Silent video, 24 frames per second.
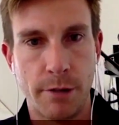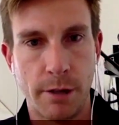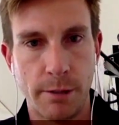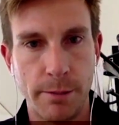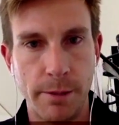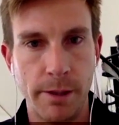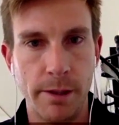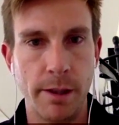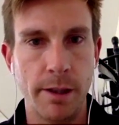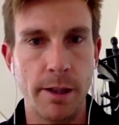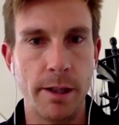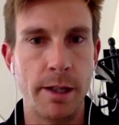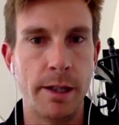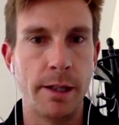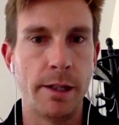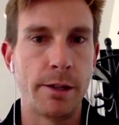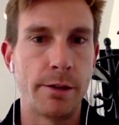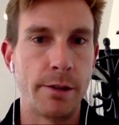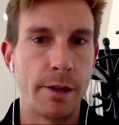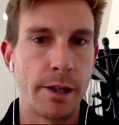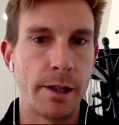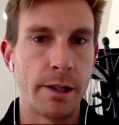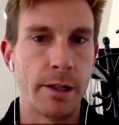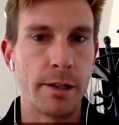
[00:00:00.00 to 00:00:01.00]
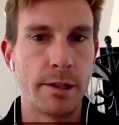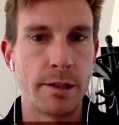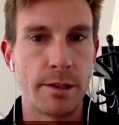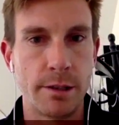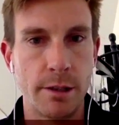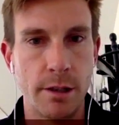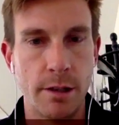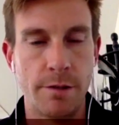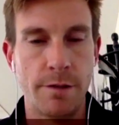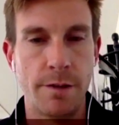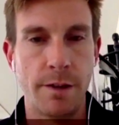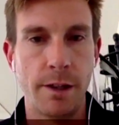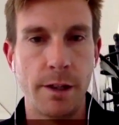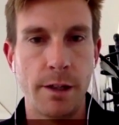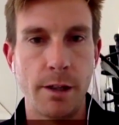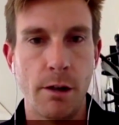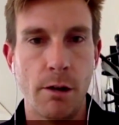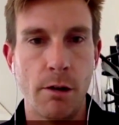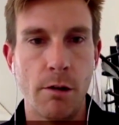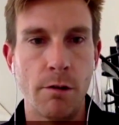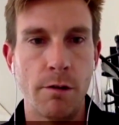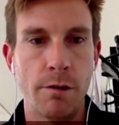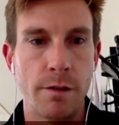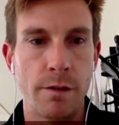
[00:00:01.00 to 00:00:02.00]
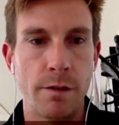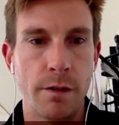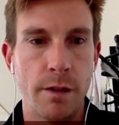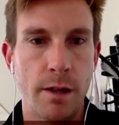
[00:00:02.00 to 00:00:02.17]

rugby league, cricket, surfing, golf.